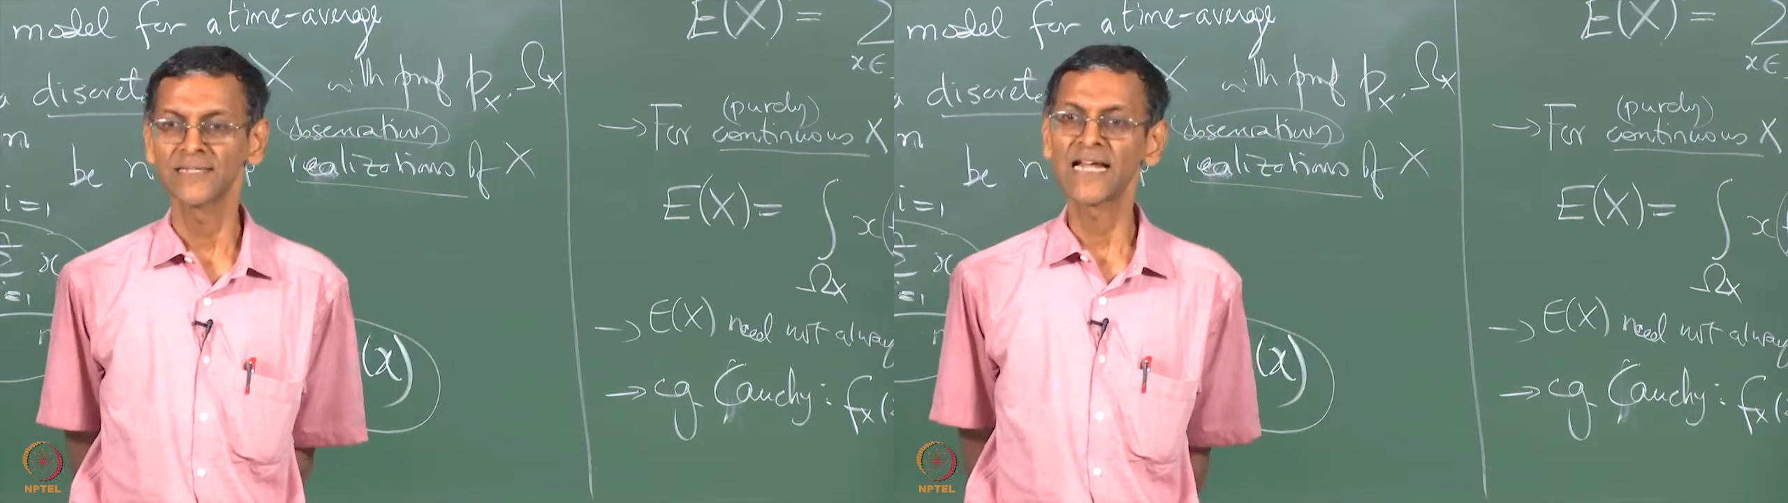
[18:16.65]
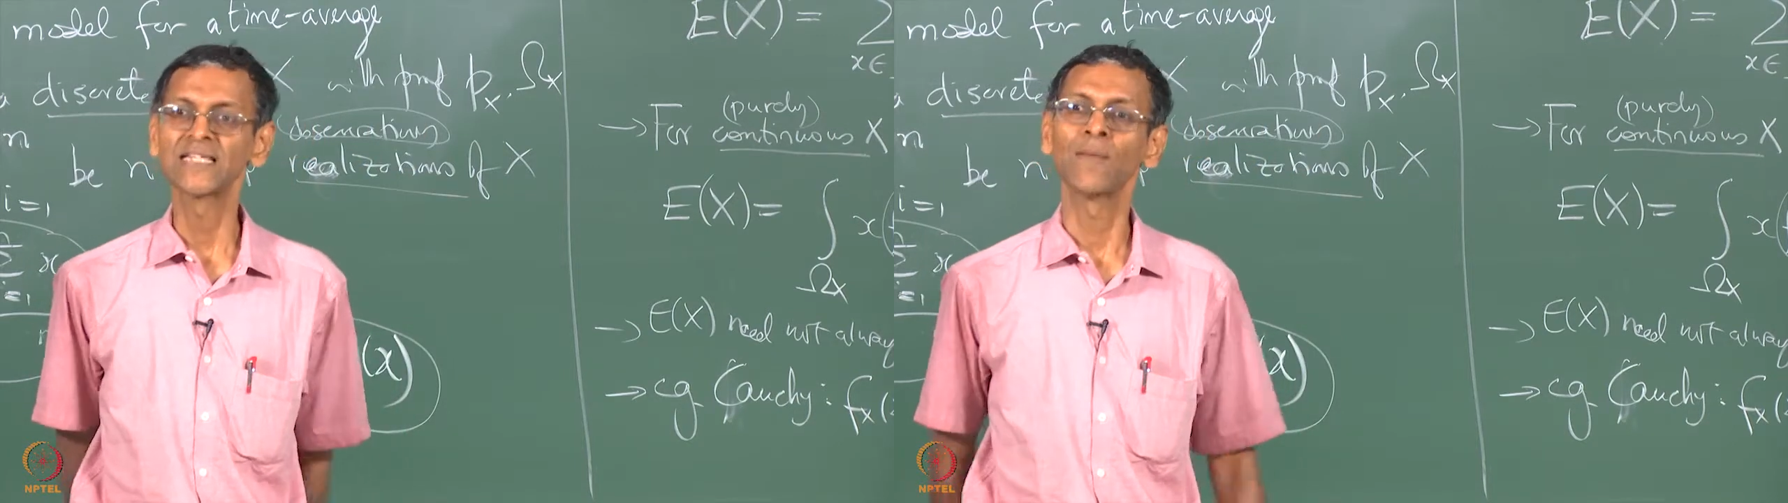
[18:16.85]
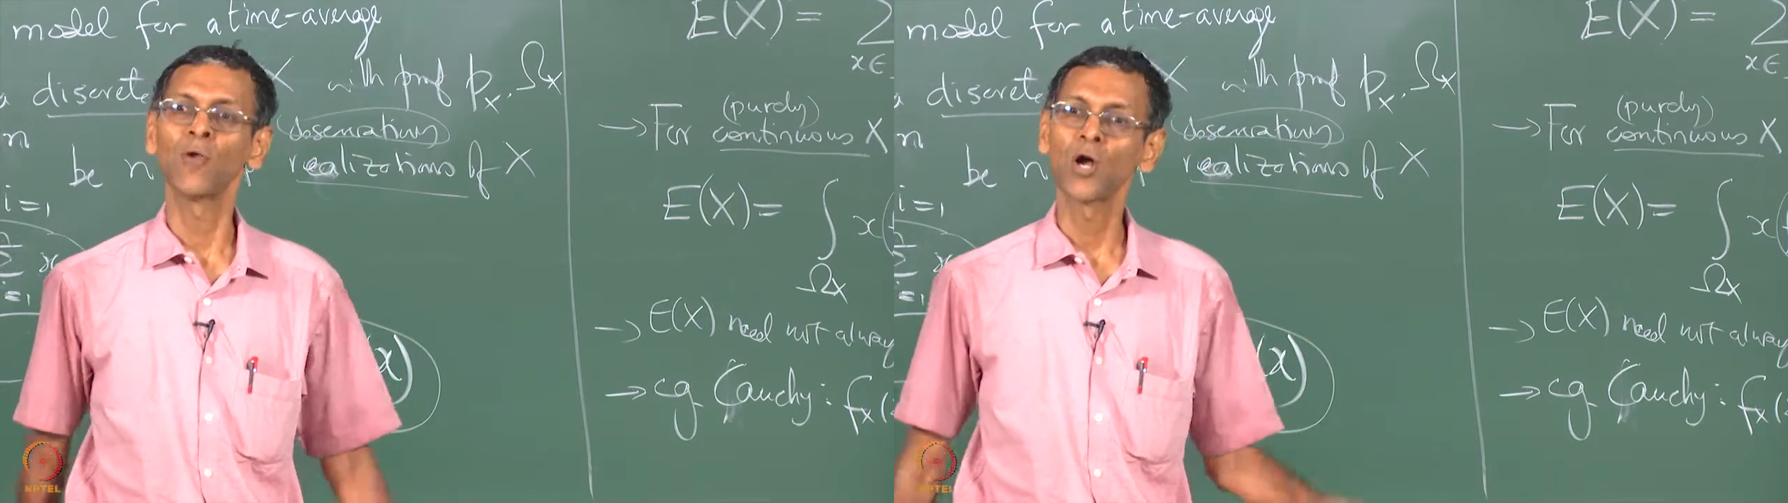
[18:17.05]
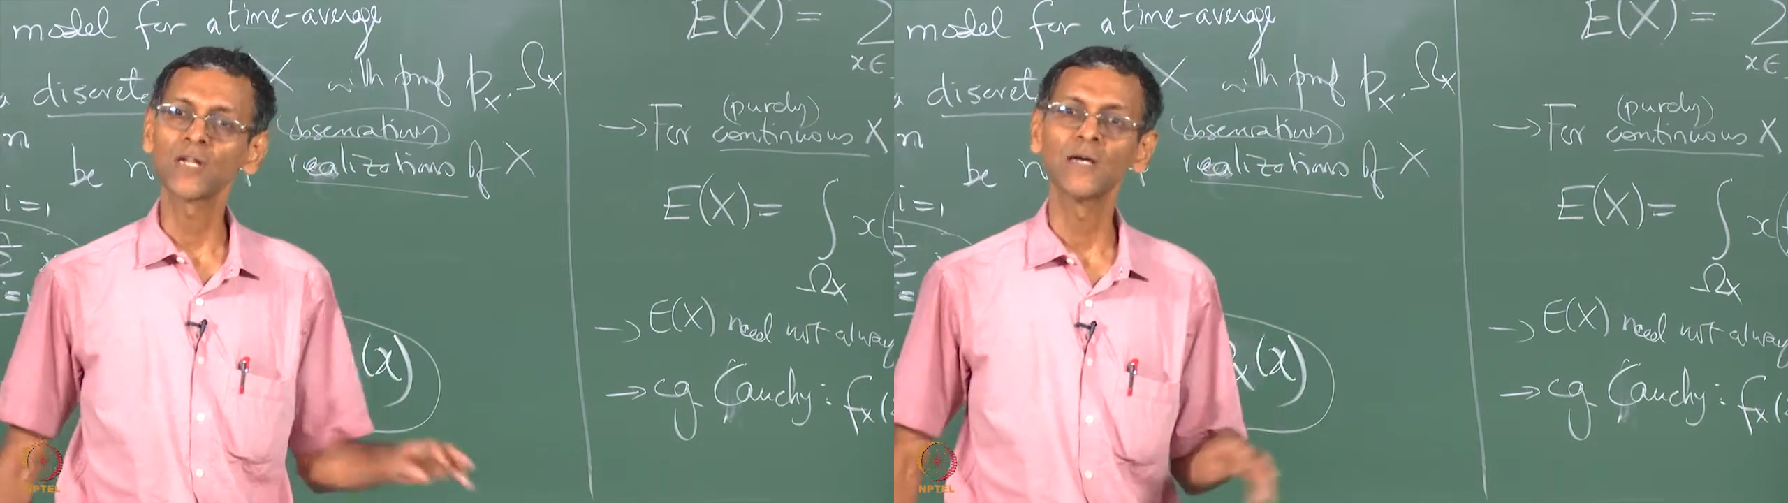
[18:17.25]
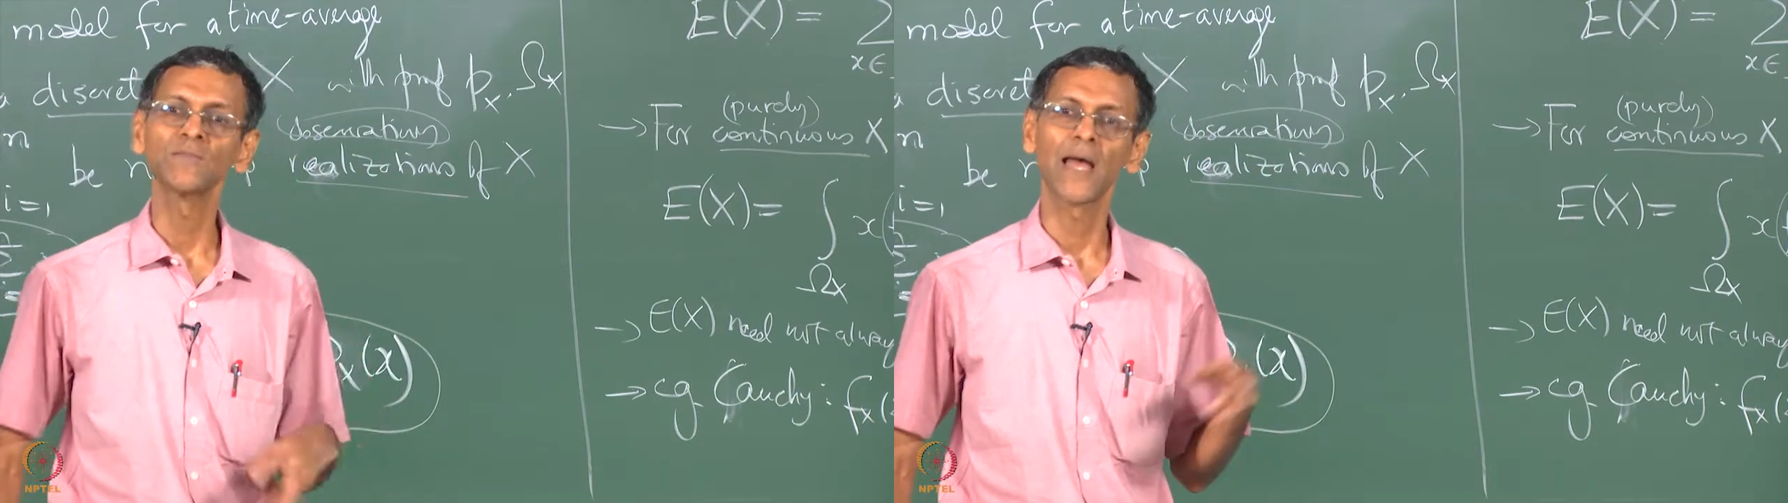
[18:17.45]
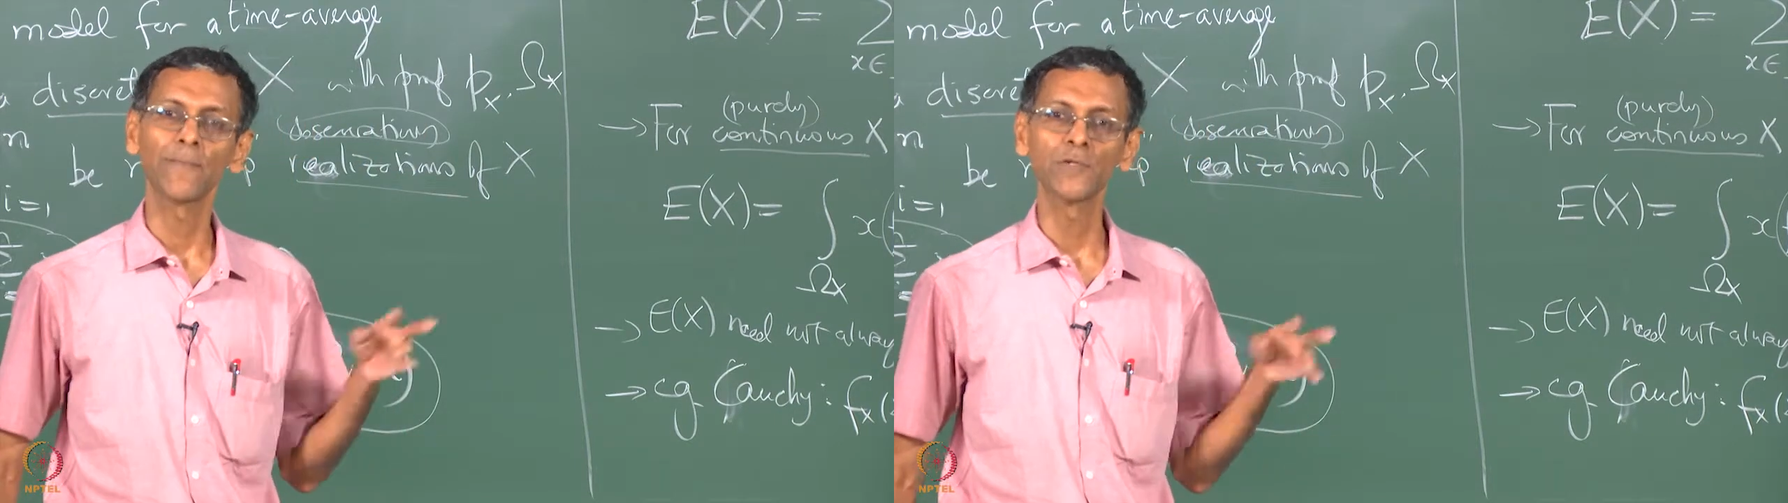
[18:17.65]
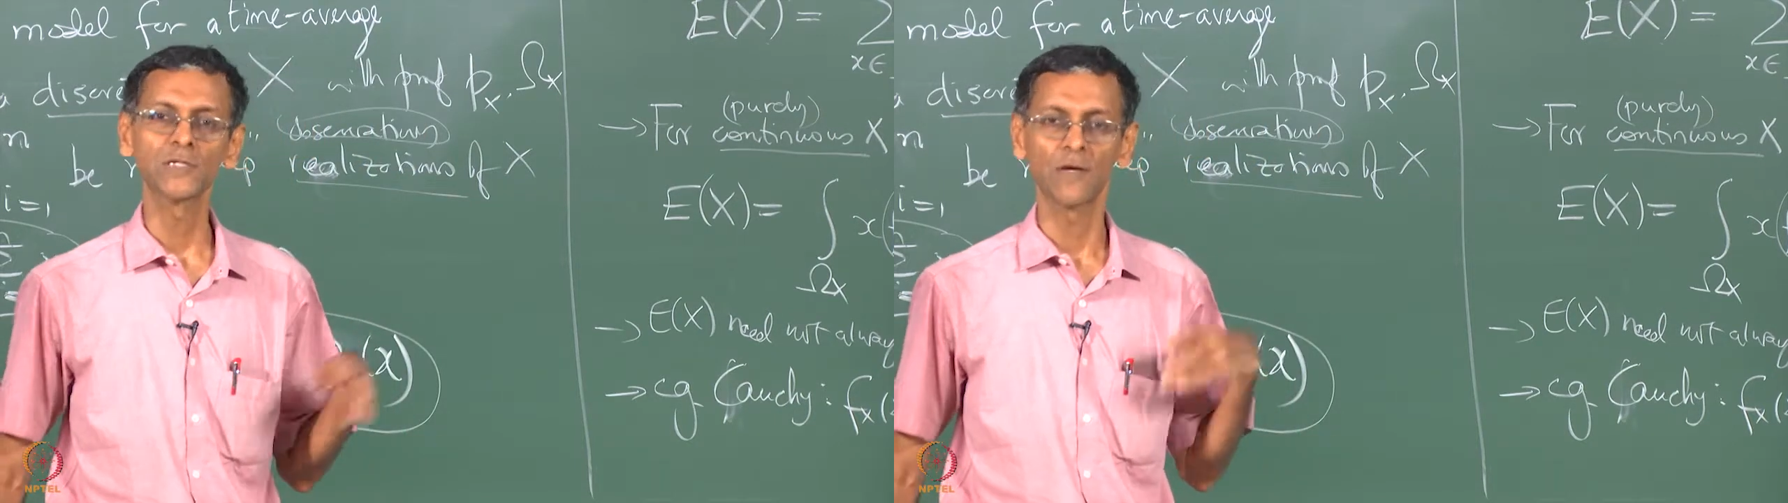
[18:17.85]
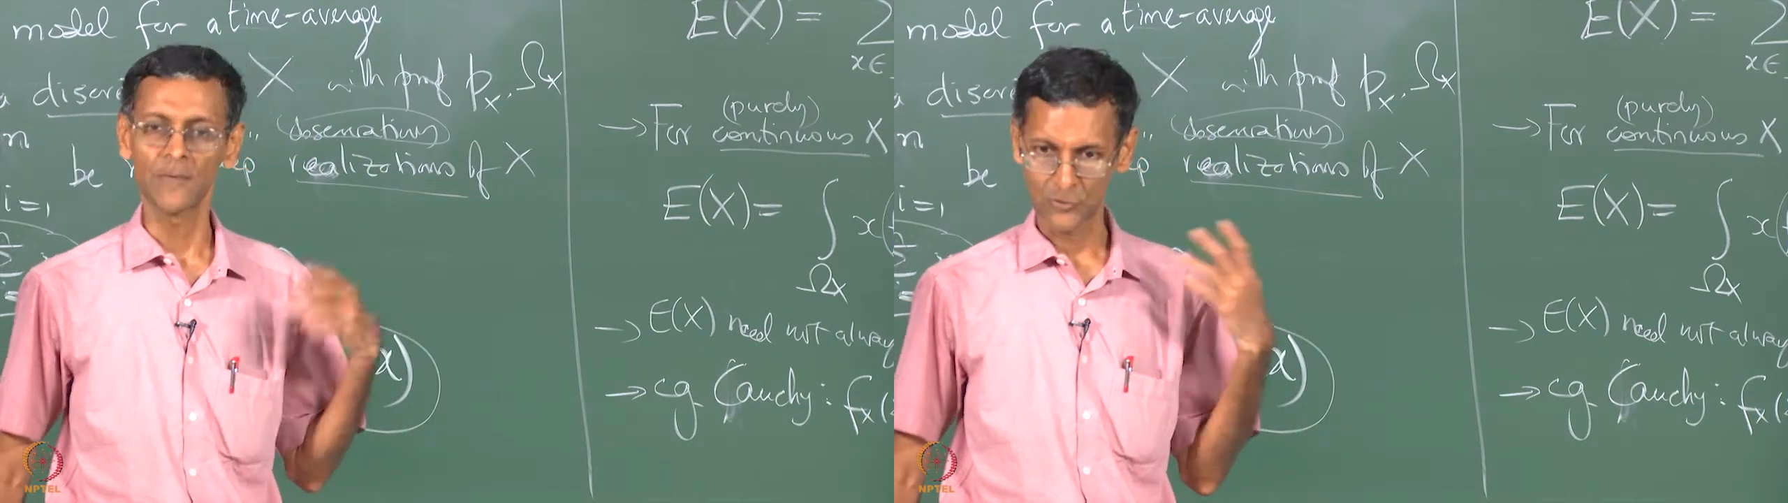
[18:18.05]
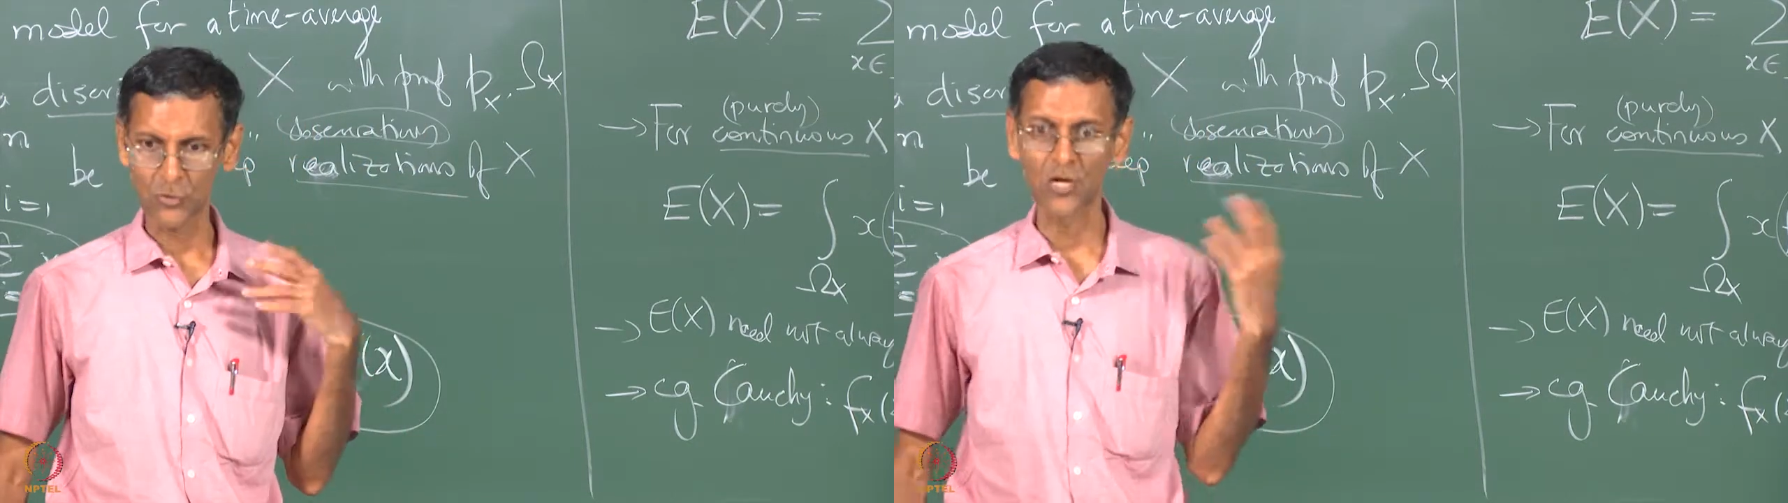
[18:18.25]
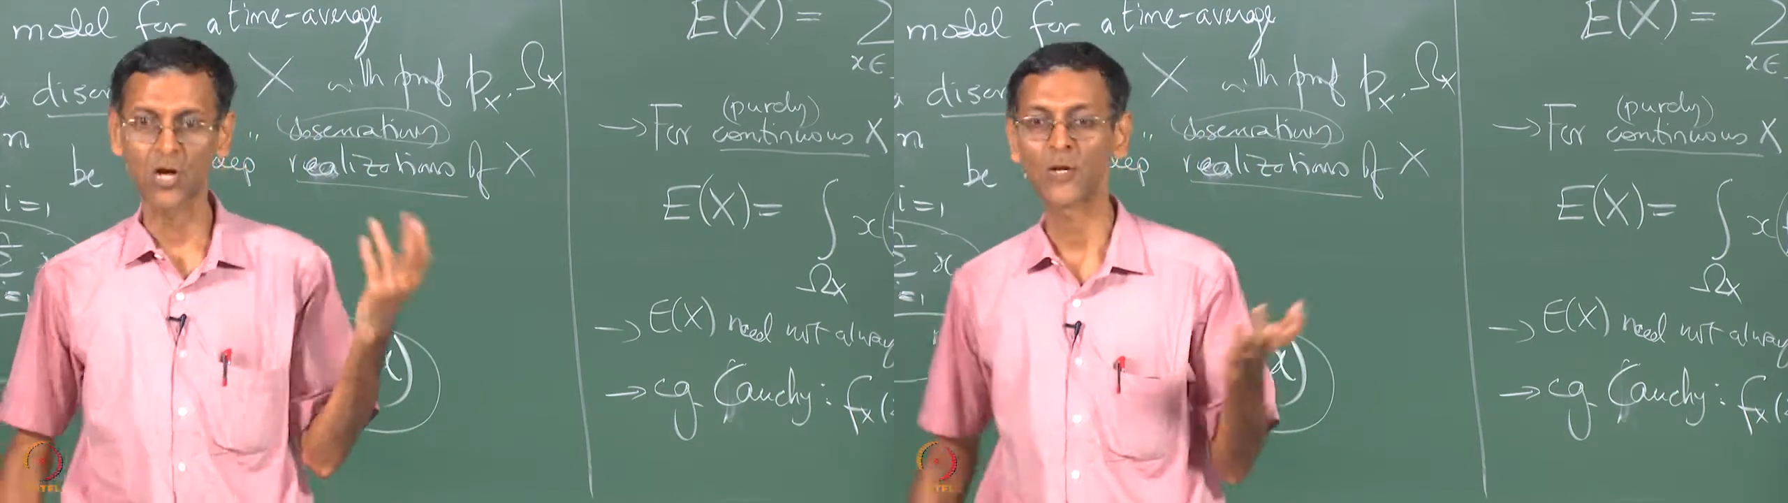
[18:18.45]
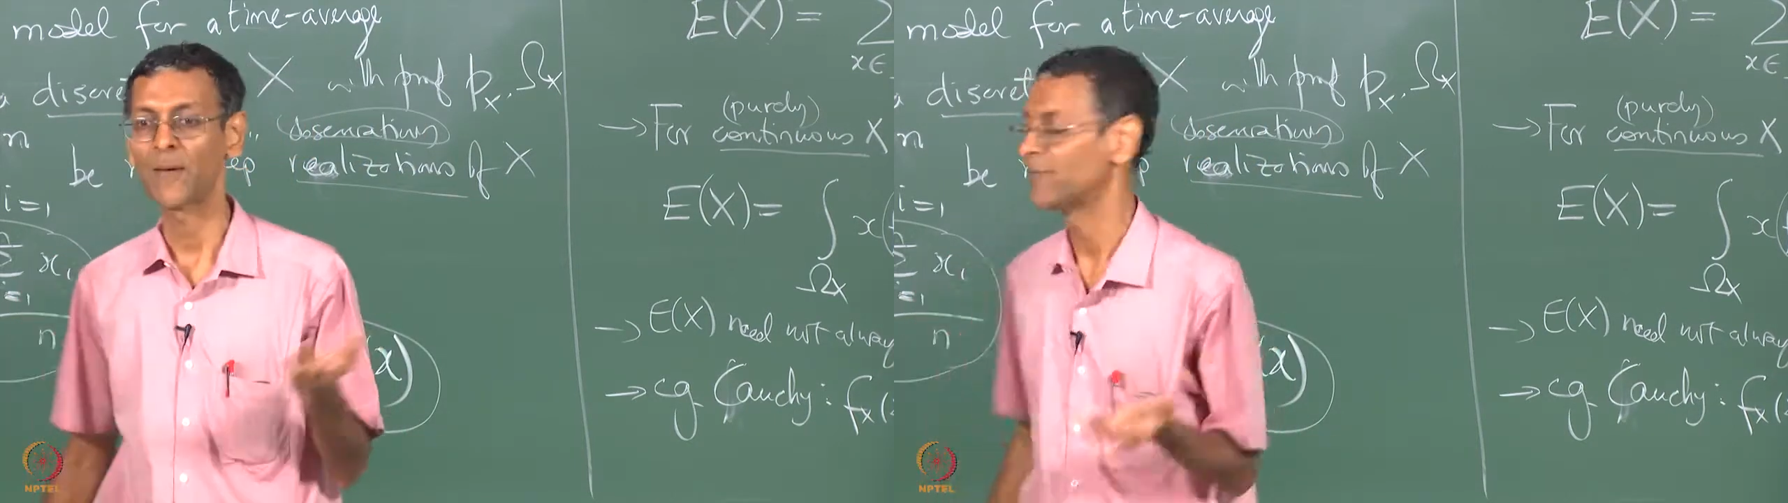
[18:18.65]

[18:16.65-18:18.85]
take some long term samples, long term